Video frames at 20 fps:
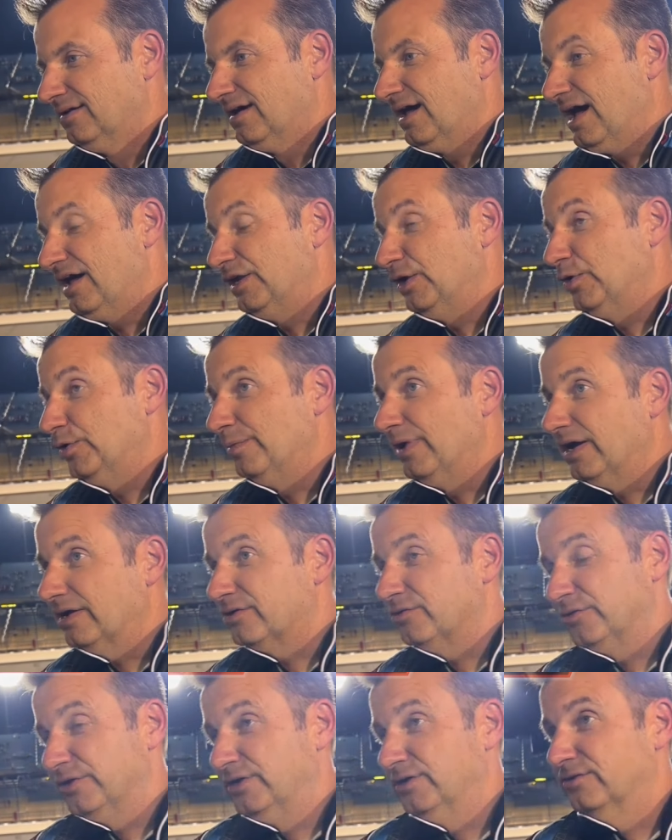I know in my
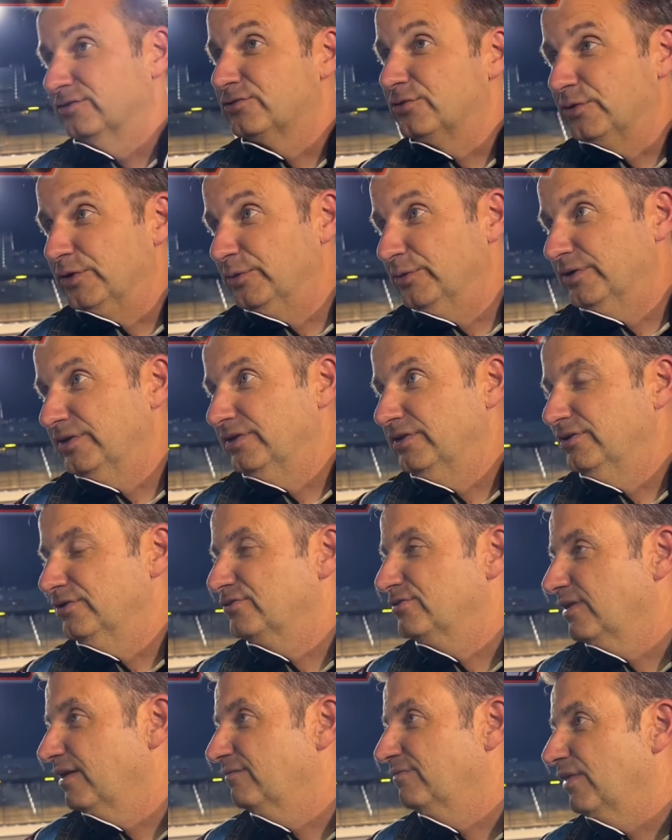career, 21
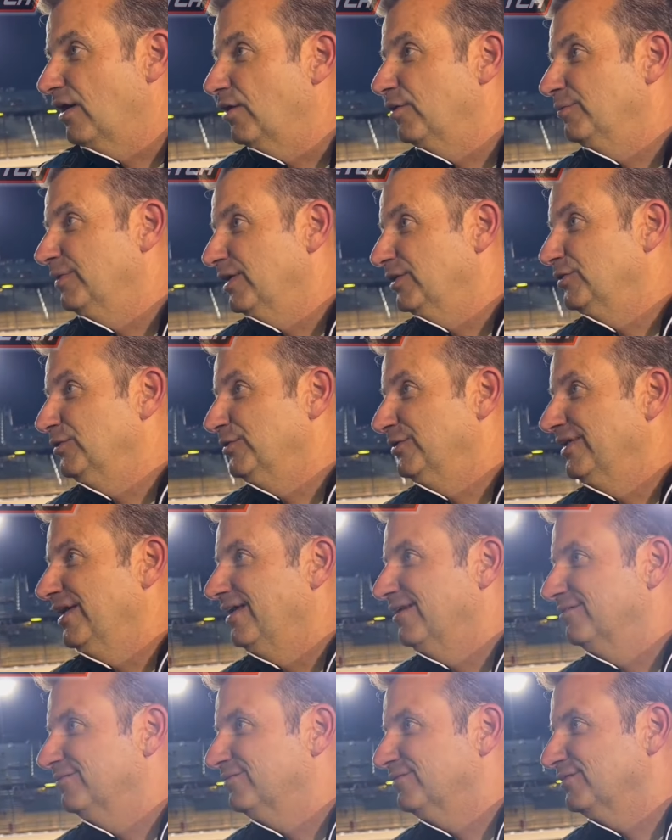years, I've thought about doing
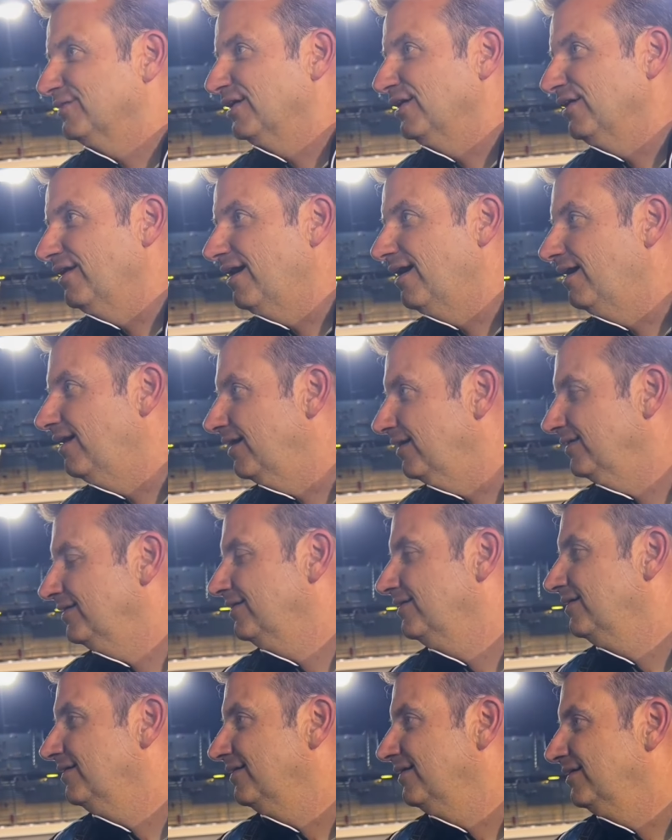that a lot.
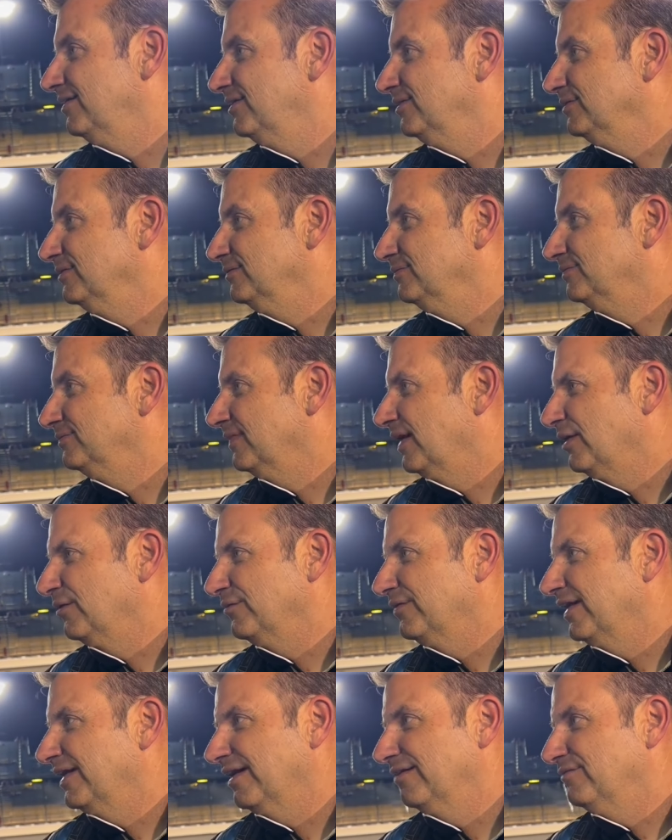I
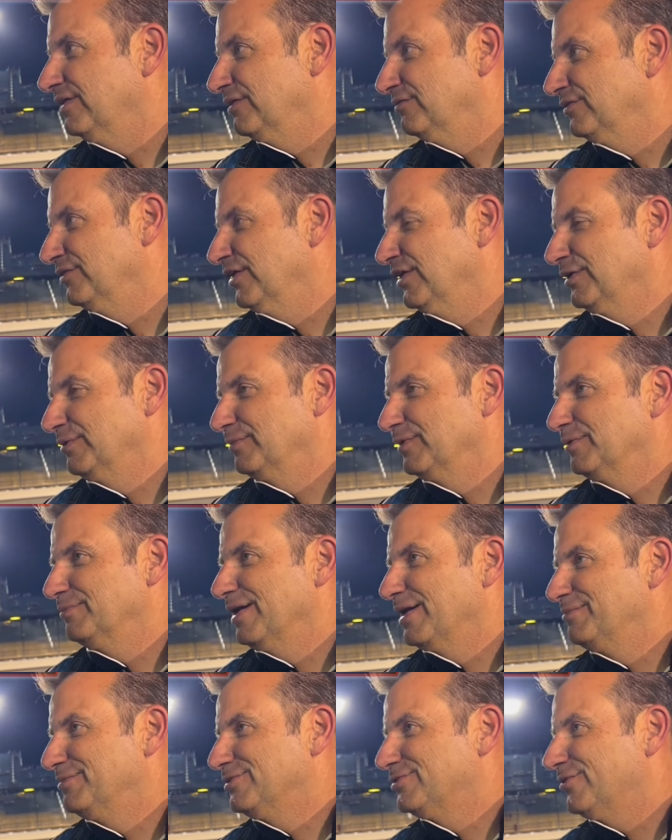don't think I've ever done it, but
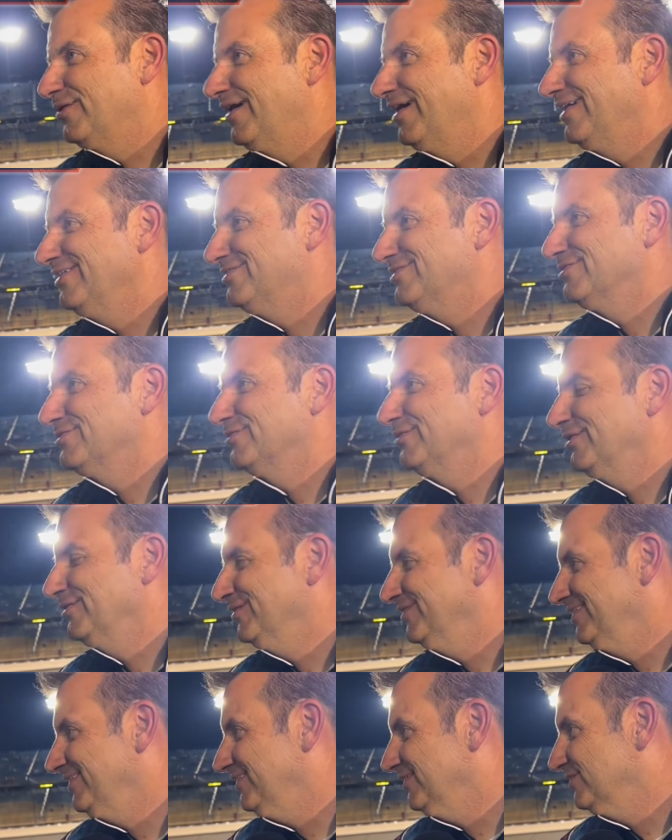maybe twice in
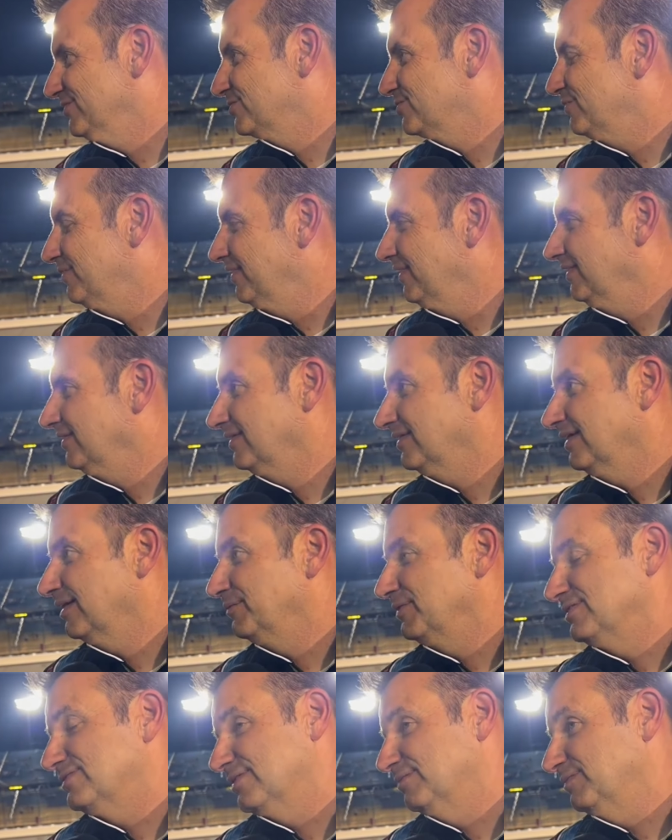21 years. But, I
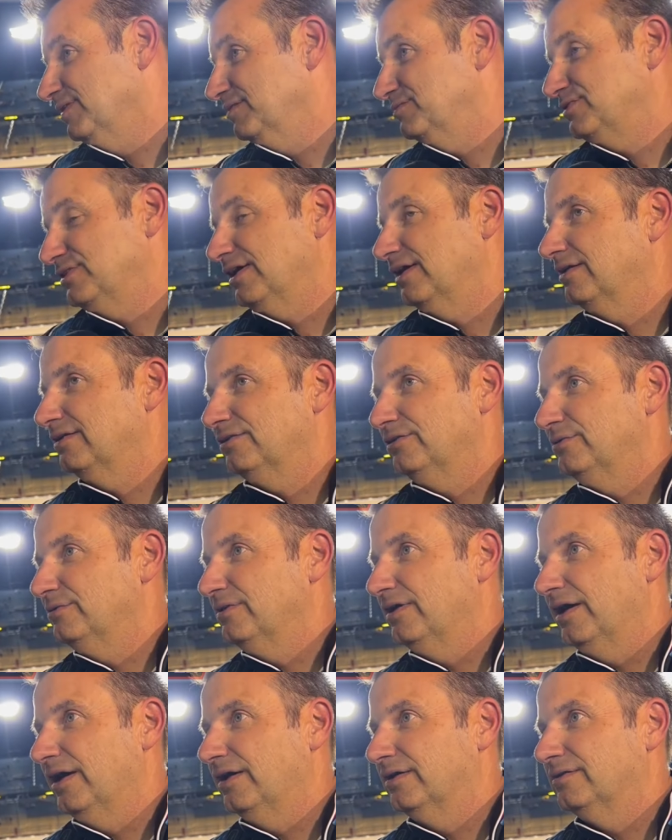mean, sometimes you got to do
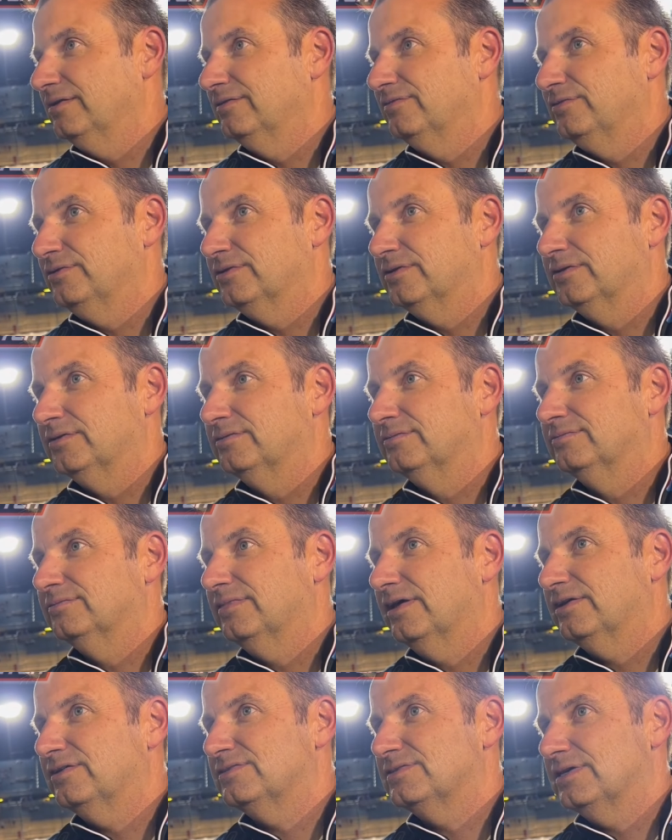that. And if you can,
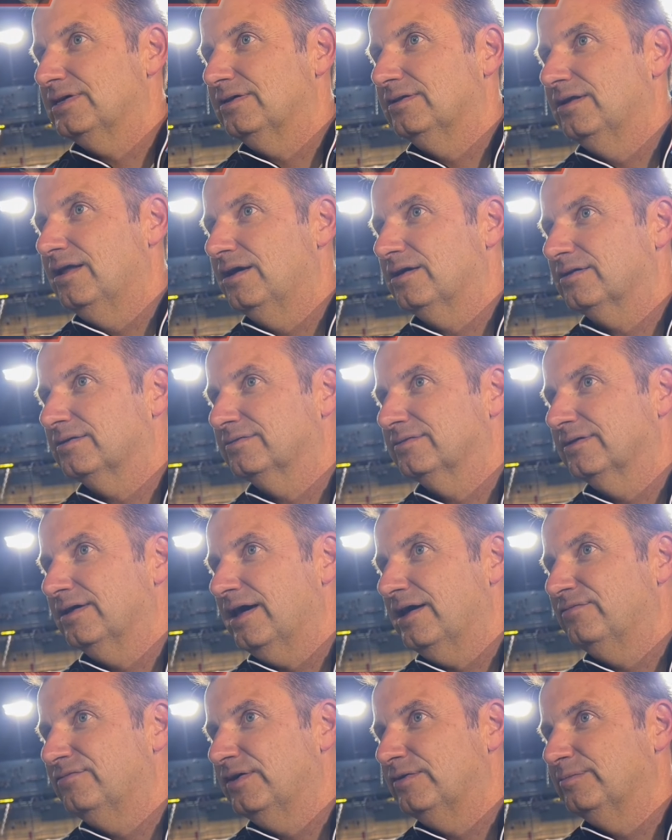like you said, lock
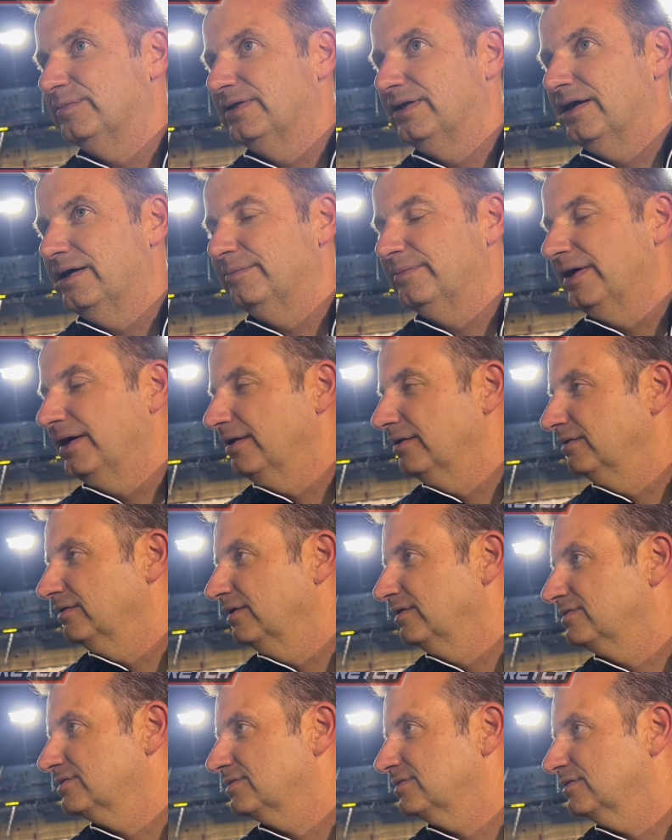half of my lap down,
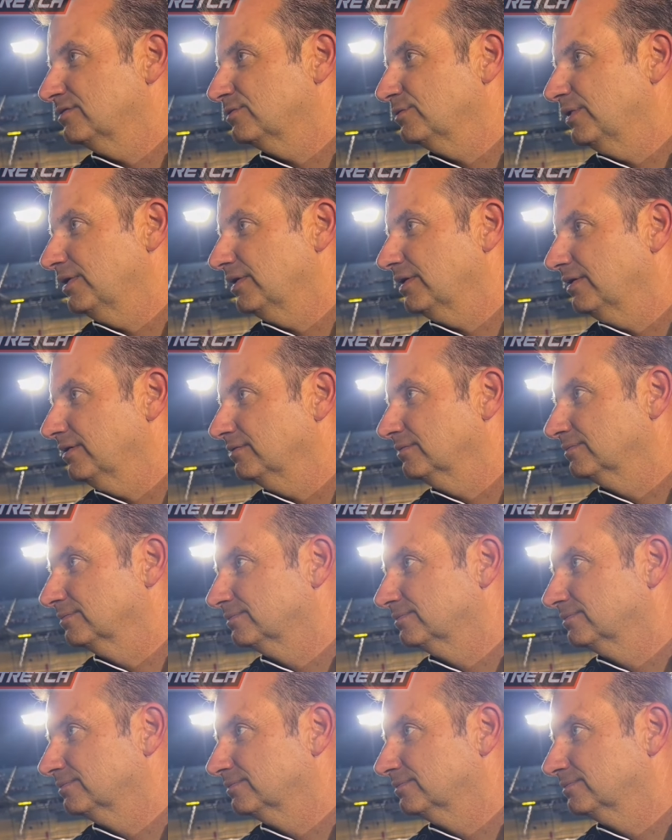that's the way to go.